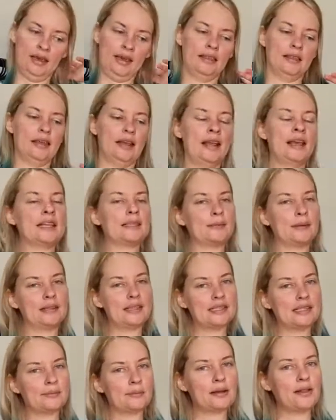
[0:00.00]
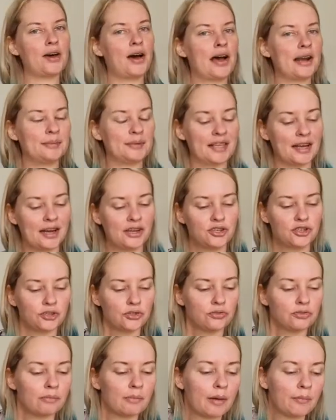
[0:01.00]
The next one, this is one of the items that I
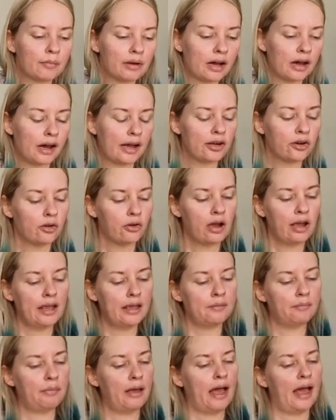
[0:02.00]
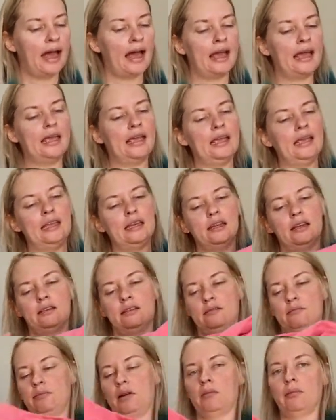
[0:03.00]
do remember. I know I paid
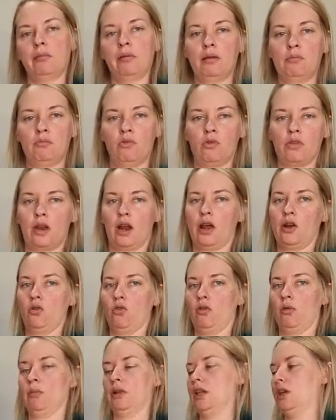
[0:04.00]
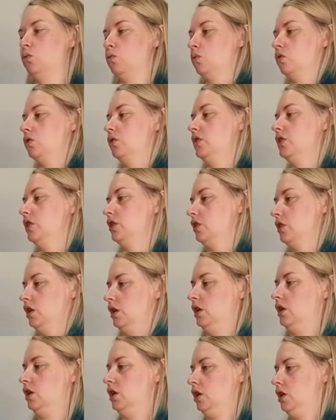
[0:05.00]
probably more than I normally would
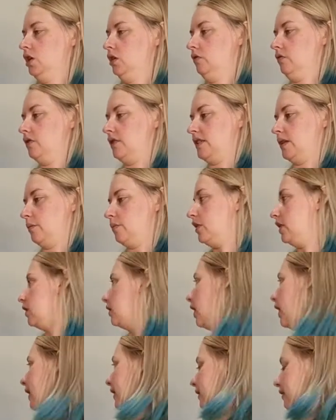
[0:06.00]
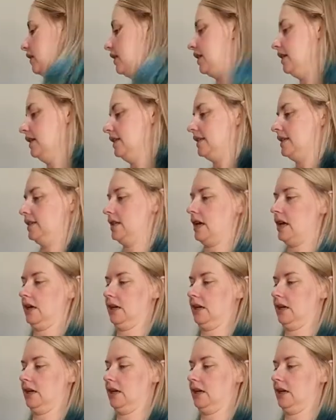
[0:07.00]
for something like this.